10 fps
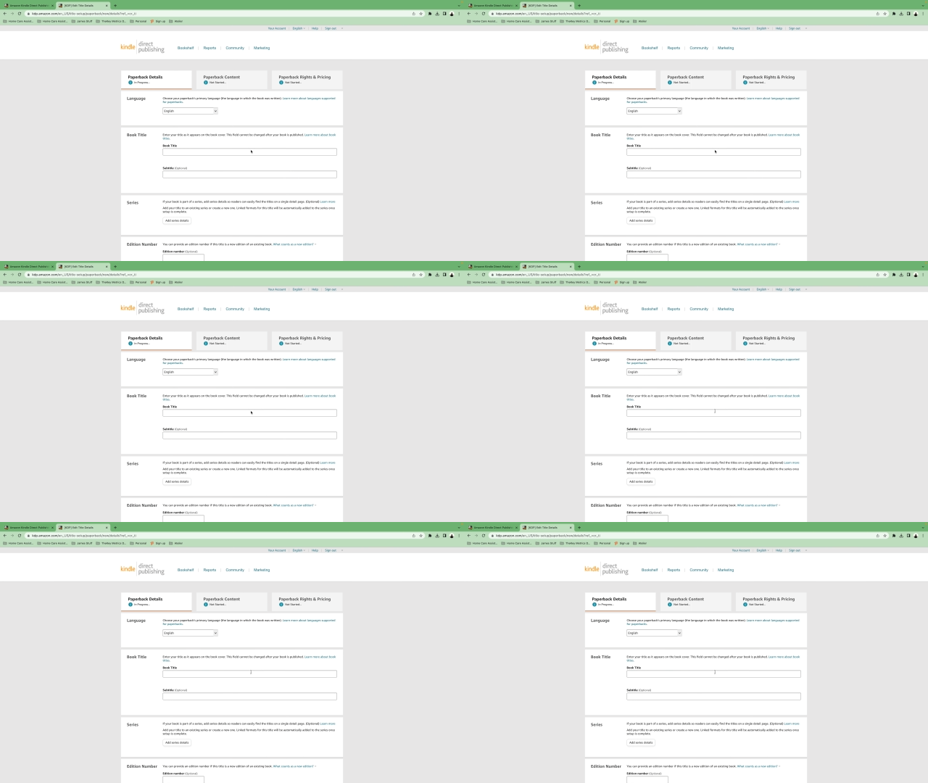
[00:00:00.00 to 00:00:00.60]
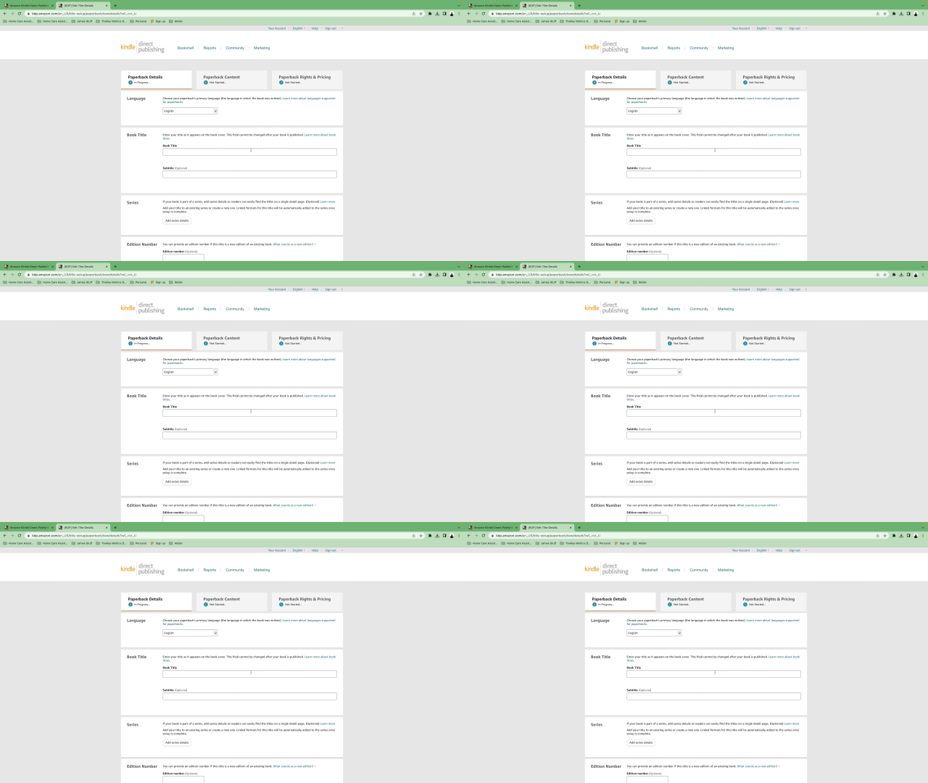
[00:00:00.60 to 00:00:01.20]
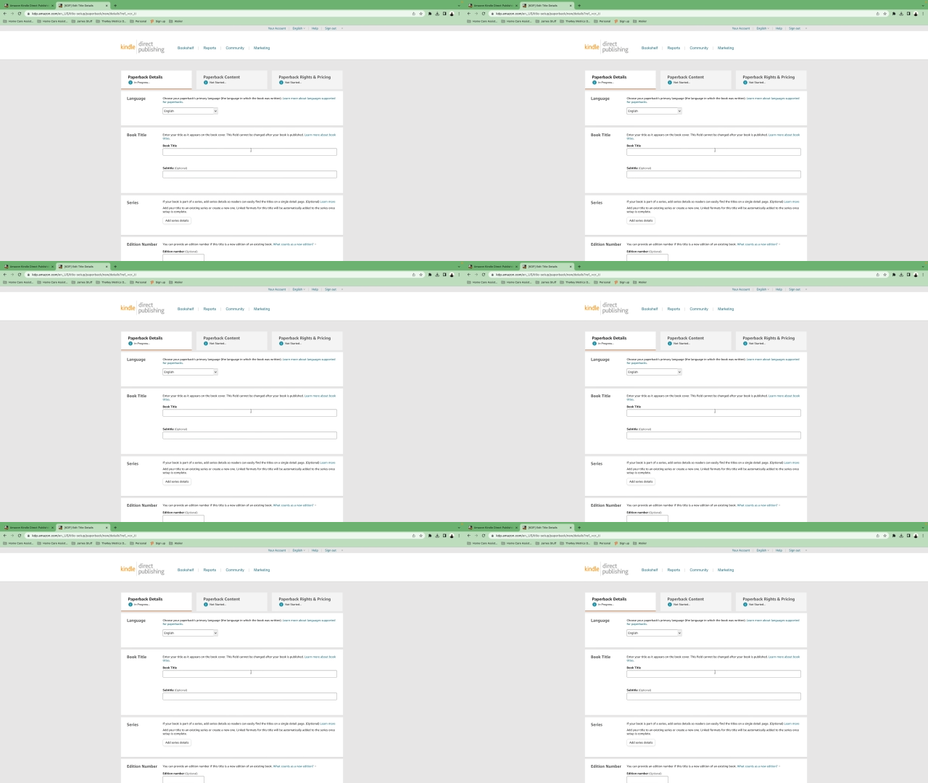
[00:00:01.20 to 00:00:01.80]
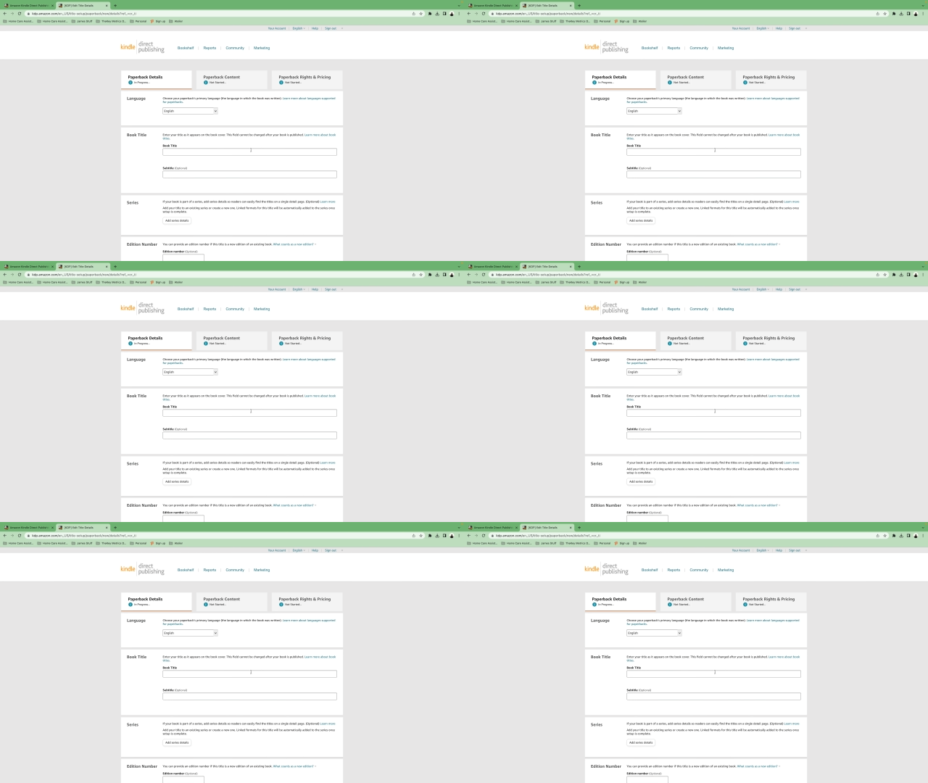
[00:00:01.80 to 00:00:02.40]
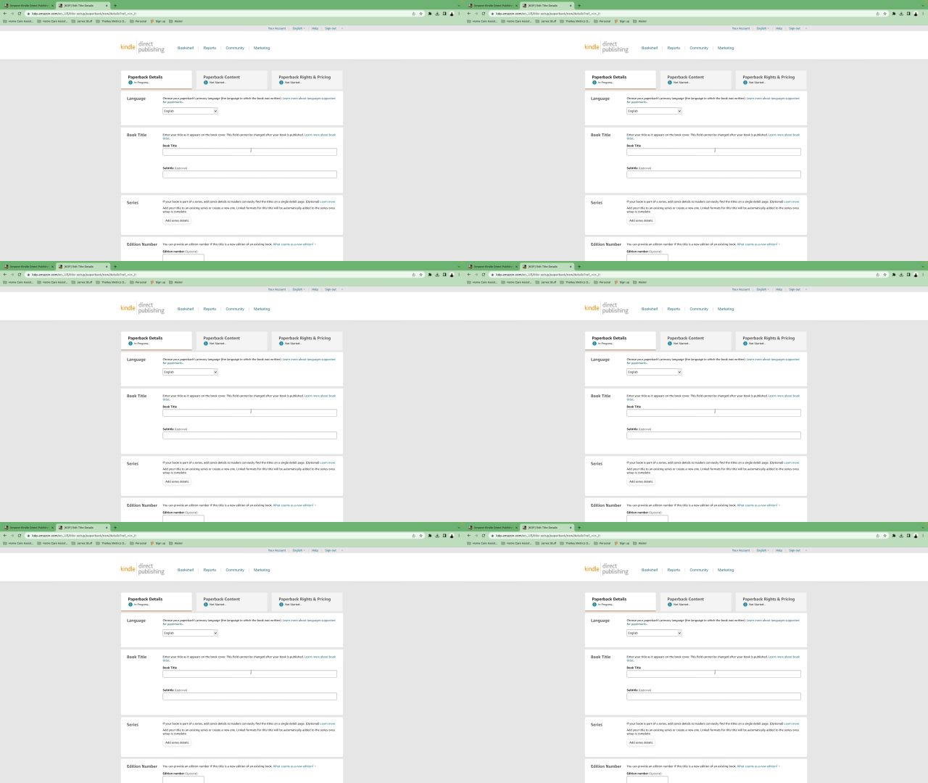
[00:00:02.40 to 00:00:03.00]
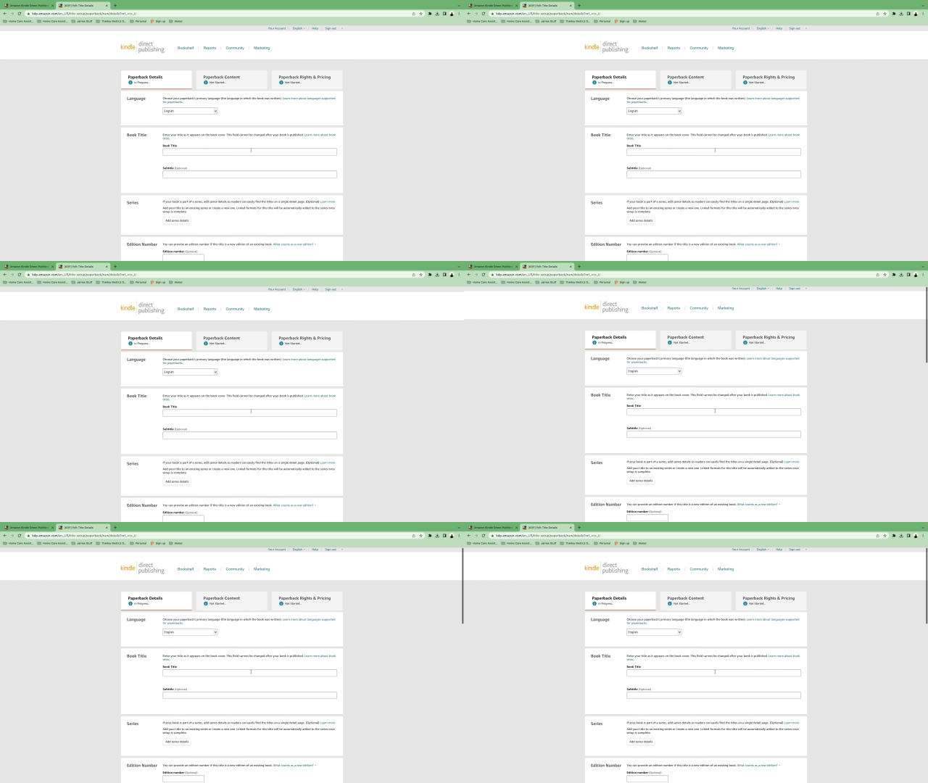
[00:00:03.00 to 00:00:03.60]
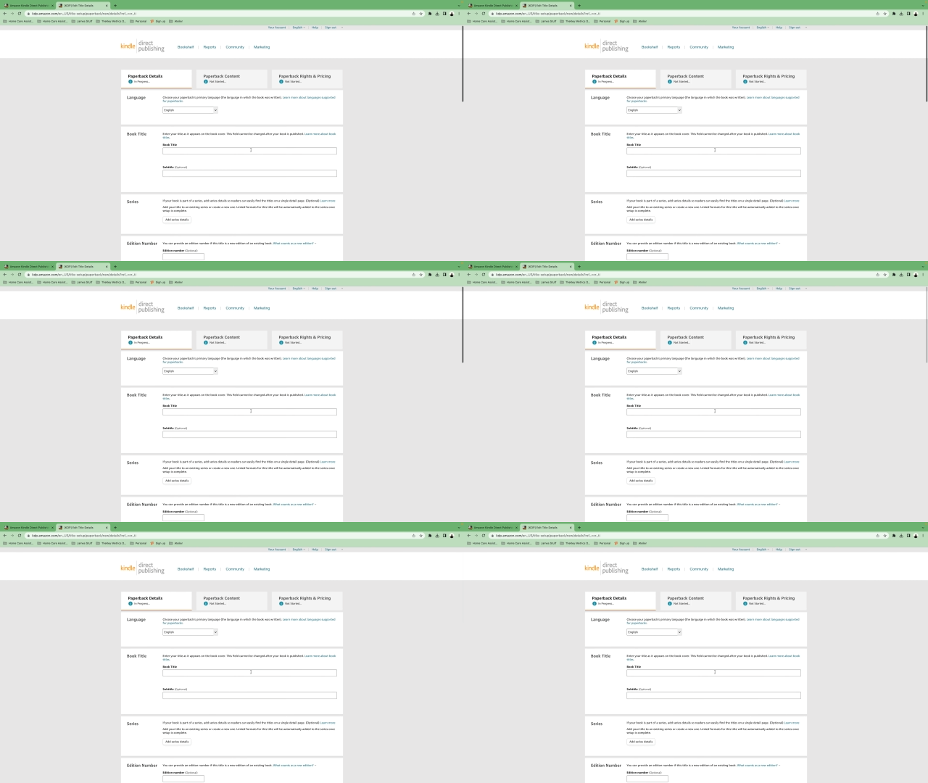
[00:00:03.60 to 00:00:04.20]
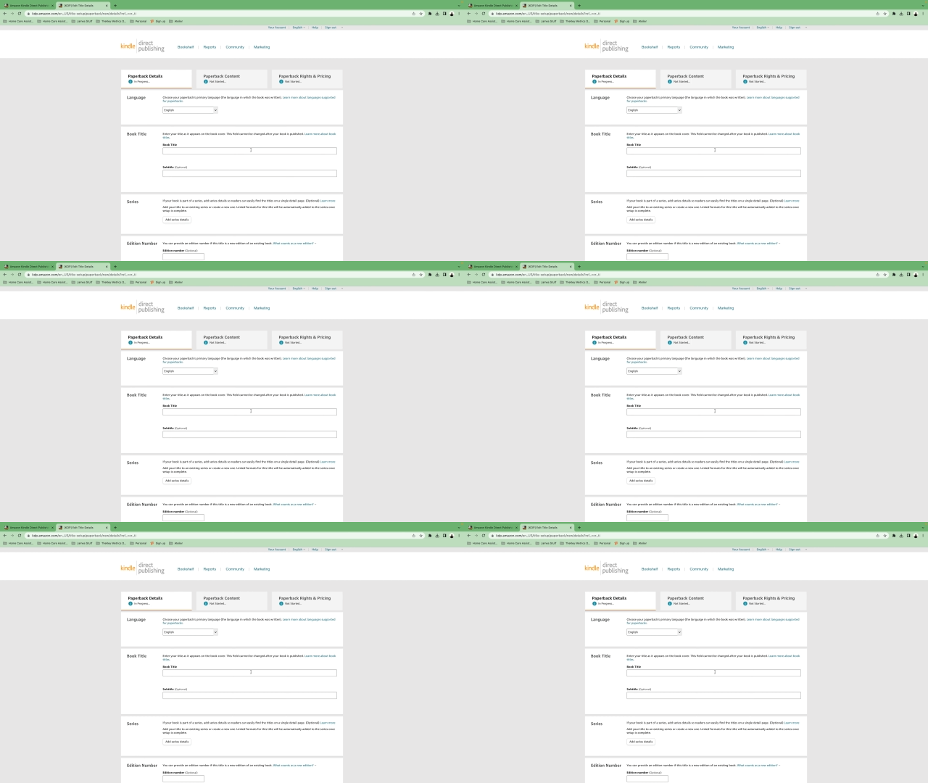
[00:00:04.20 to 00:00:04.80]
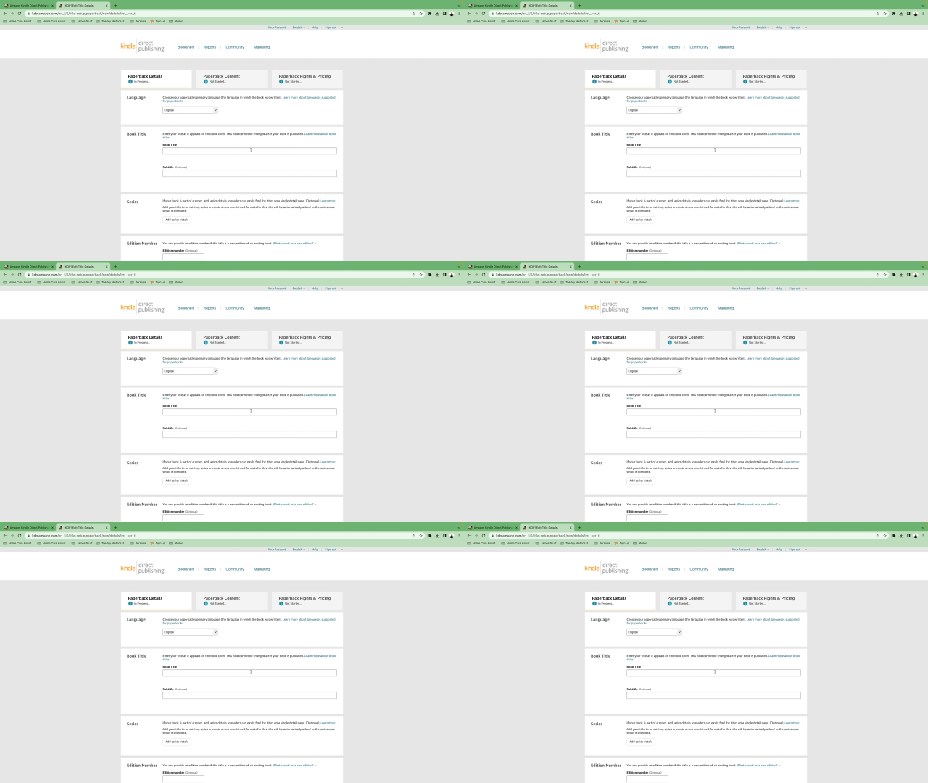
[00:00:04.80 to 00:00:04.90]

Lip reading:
Nobody's mouth can be seen.